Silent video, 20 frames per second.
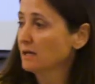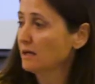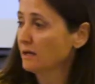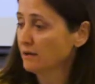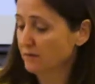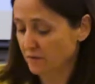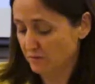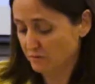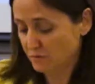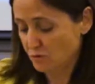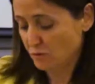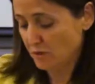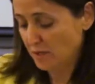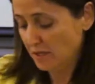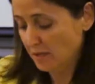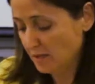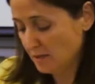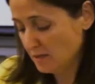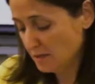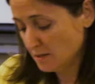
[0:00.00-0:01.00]
I only have
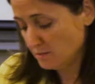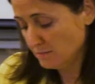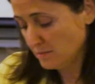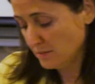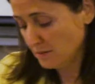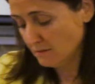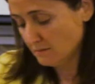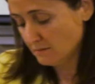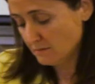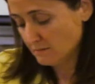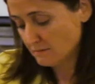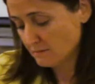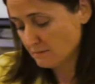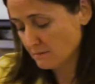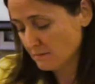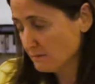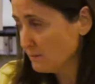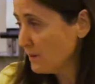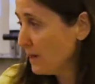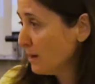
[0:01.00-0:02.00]
20 of these, but
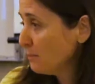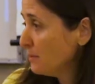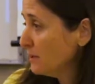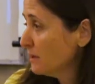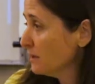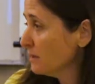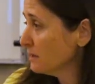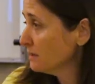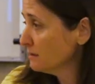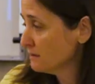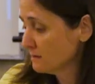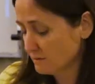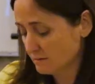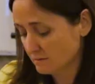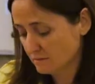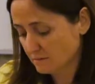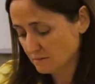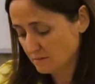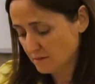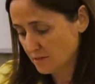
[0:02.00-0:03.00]
happy to
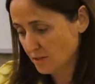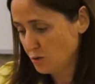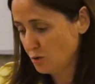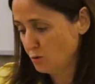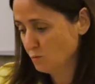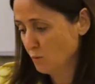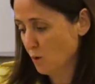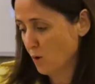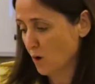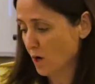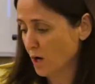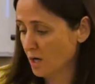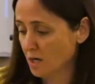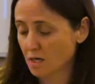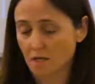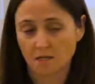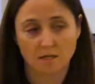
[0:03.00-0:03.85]
send you more.